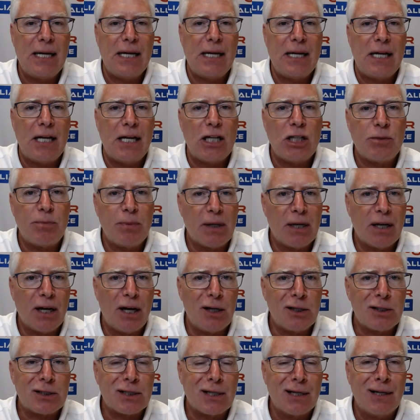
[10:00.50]
is
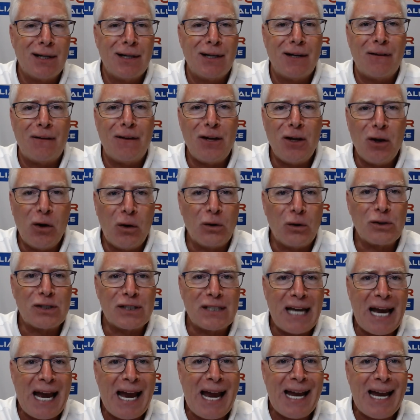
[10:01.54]
because the old
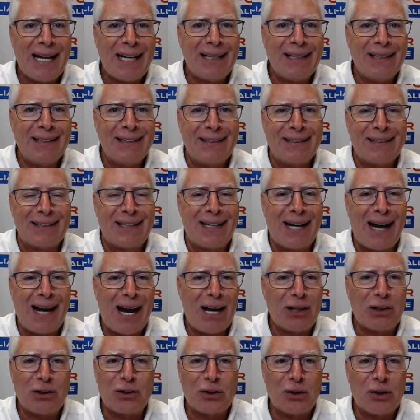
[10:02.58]
saying that
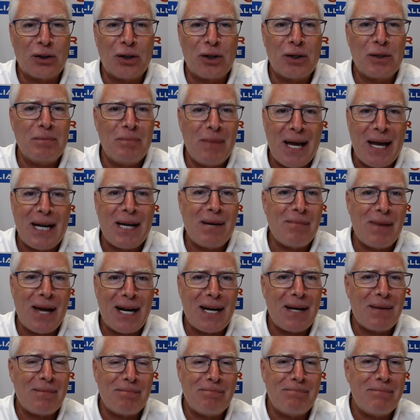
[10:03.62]
I learned many,
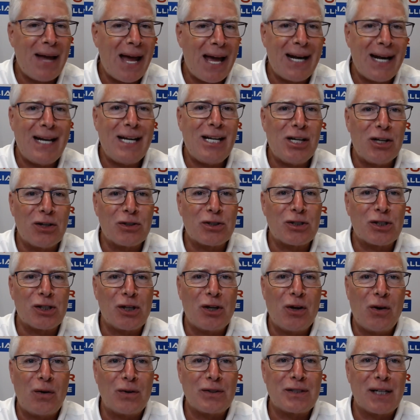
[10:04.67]
many, many years
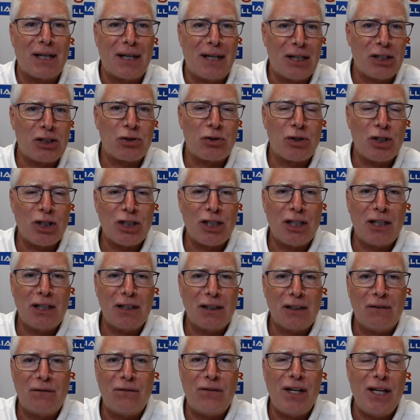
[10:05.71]
ago as an electrician
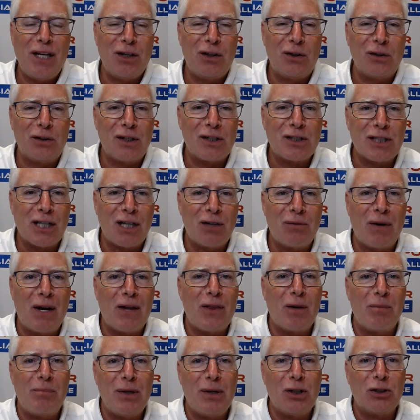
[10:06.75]
in the field is I'd
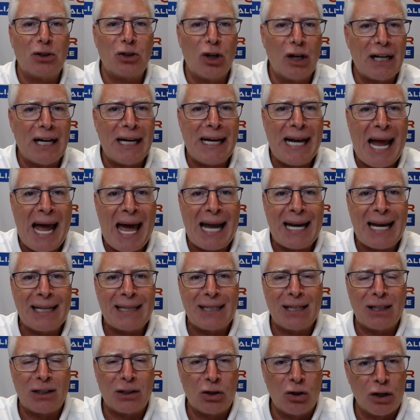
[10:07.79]
rather be looking at it
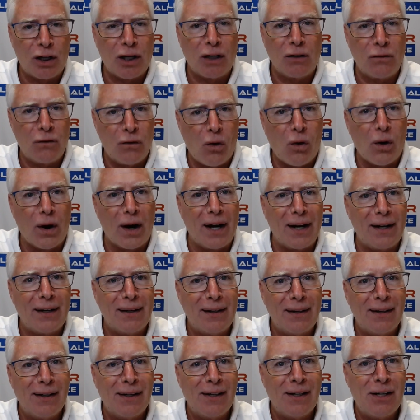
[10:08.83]
than looking for it.
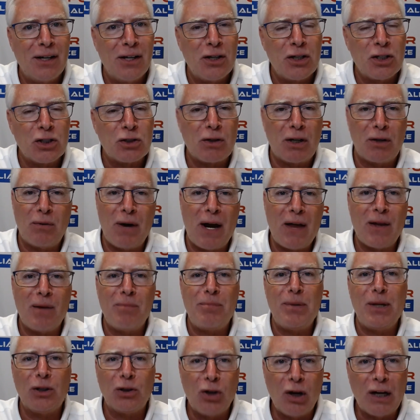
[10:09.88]
So I'd rather
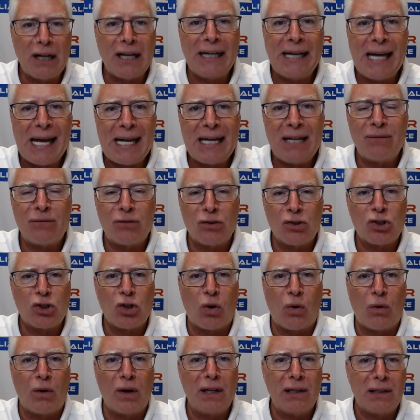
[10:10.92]
be looking at
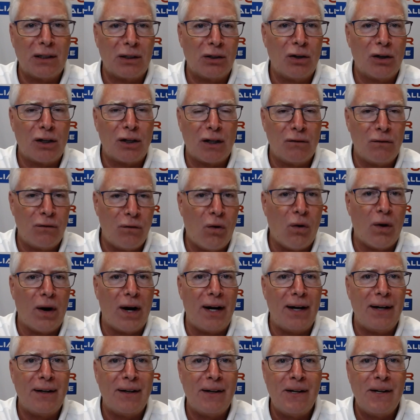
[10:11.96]
inventory than looking for
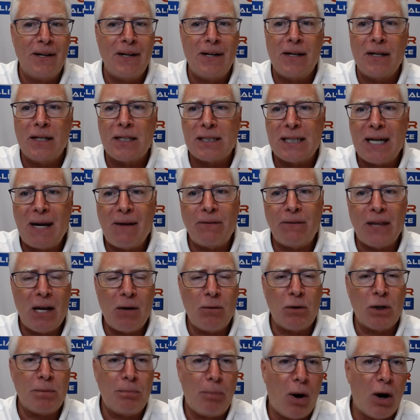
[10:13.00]
it. Same
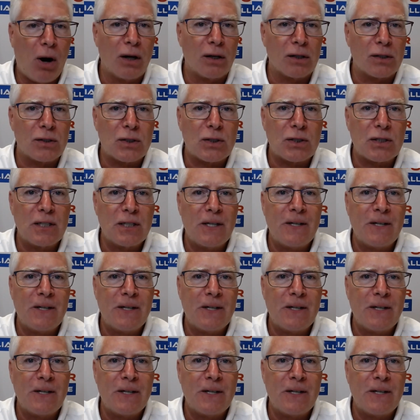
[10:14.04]
thing with parts.